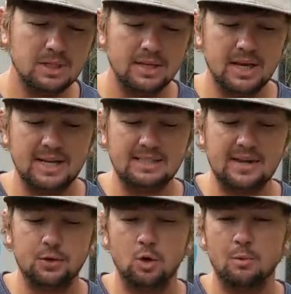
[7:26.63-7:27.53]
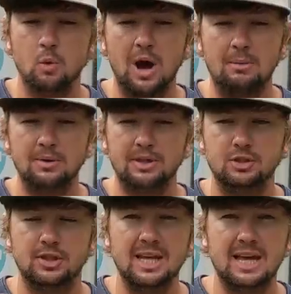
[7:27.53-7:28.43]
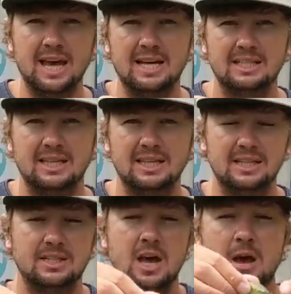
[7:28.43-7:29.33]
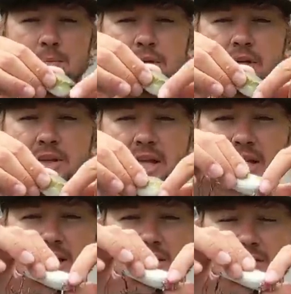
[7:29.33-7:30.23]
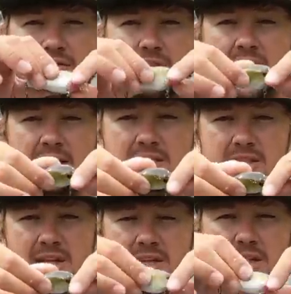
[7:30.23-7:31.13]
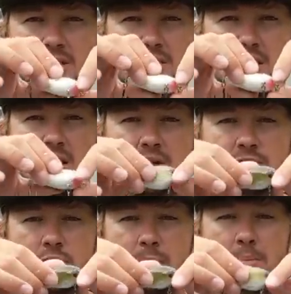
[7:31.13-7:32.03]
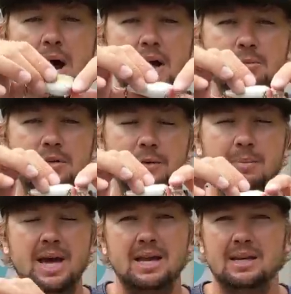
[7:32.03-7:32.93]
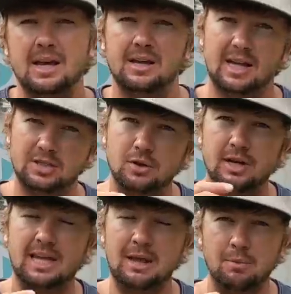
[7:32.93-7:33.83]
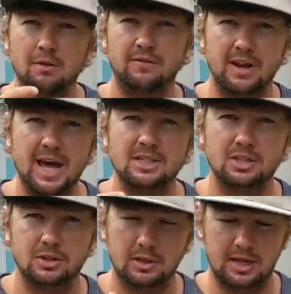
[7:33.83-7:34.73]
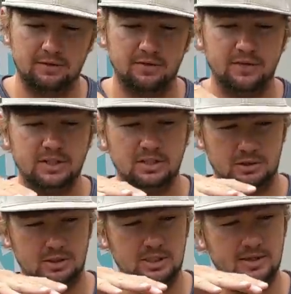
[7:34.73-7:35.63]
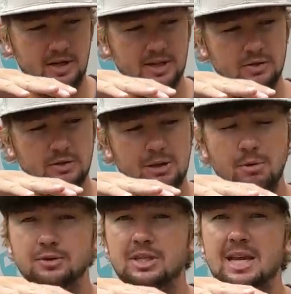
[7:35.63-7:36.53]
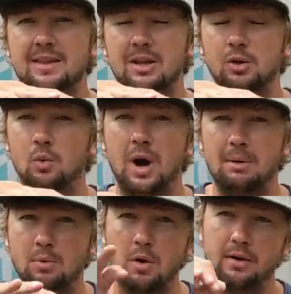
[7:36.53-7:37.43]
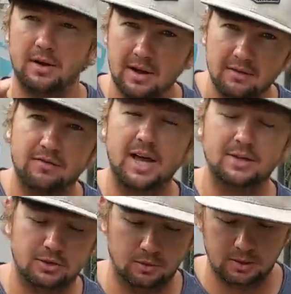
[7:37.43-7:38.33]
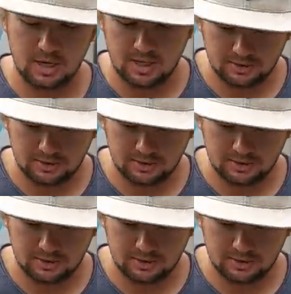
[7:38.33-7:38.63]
Yeah, it's got the normal wobble that you think it has like this, but another thing is it flashes like this. So the bottom of the bait is gonna keep on flashing to, like, if the fish is sitting there, it's gonna keep on seeing that little white part flash to it.